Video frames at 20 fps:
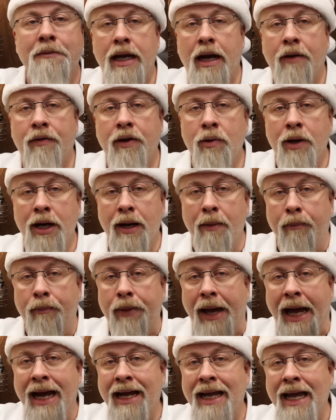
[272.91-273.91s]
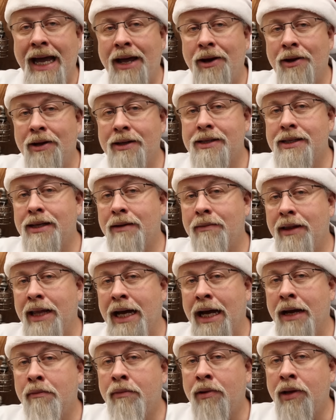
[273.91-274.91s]
Now, if you want to back out on some of
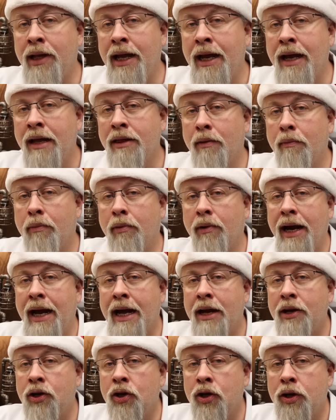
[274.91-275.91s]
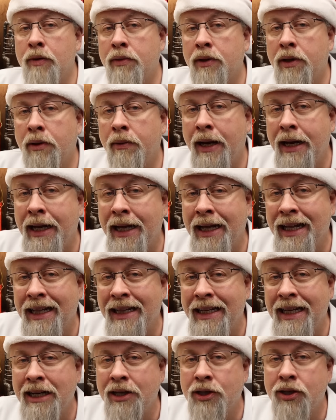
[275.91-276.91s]
that bling, the brand new Bluetti
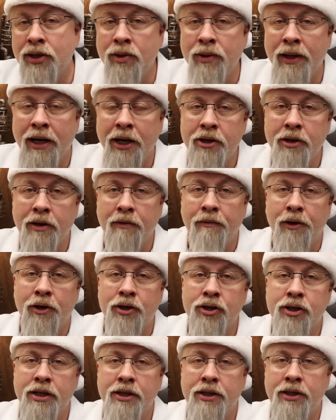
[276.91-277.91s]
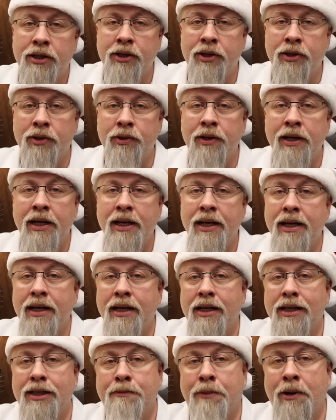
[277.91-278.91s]
Elite 200 version 2
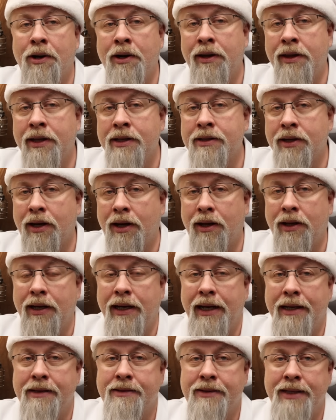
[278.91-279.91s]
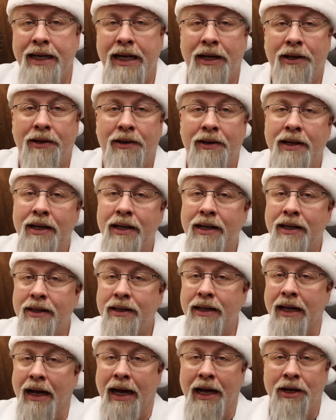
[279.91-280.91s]
is part of this holiday sale.
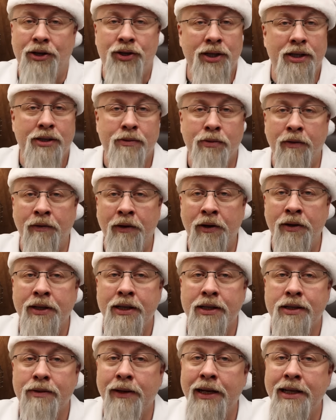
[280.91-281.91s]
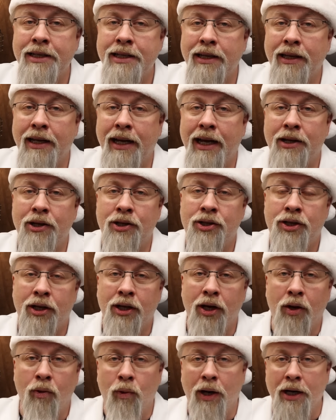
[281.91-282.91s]
Now, I just reviewed this recently and you should
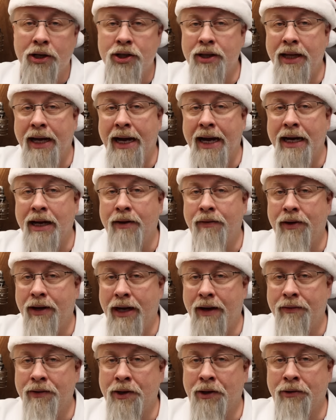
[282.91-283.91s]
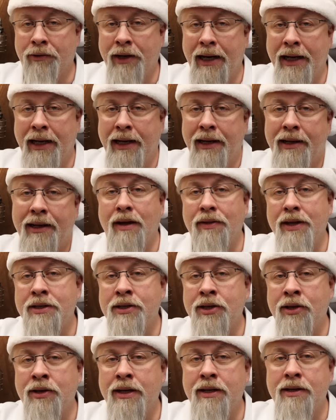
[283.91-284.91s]
go watch that if you haven't already. Now
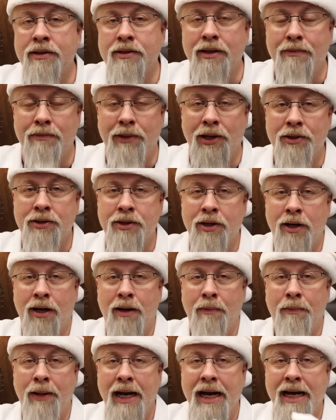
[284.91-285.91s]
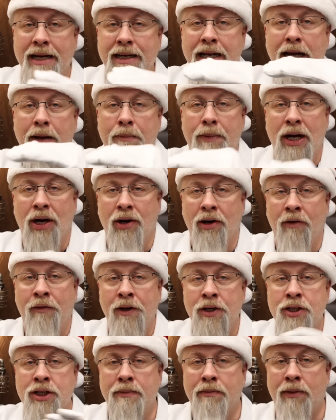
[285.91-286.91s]
this unit is the most compact yet power
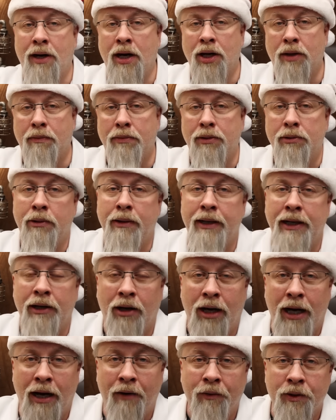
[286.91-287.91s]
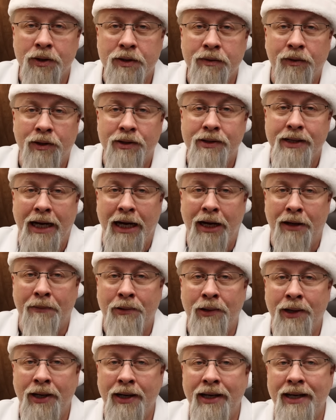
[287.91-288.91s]
efficient model Bluetti offers for its
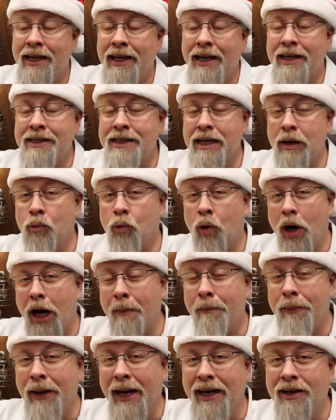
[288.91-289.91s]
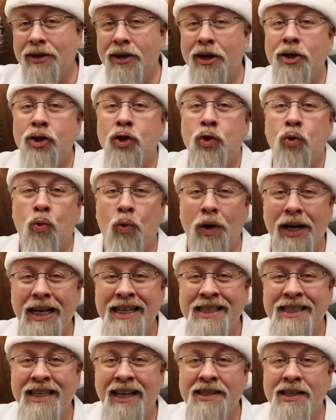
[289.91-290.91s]
output. It has a whopping
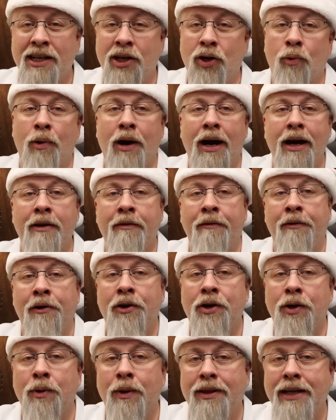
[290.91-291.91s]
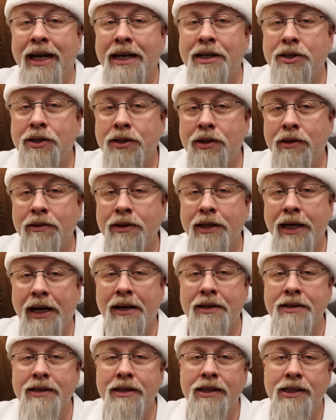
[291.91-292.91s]
2600 watt inverter with a
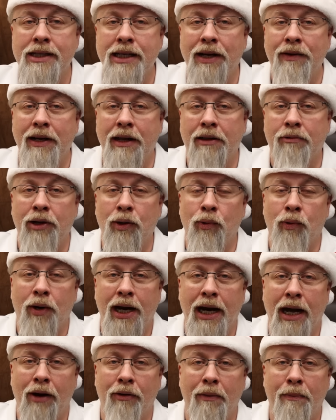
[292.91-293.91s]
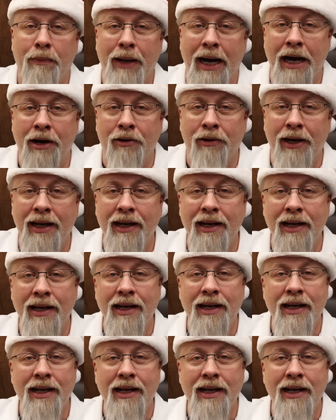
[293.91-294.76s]
2073 watt hour battery.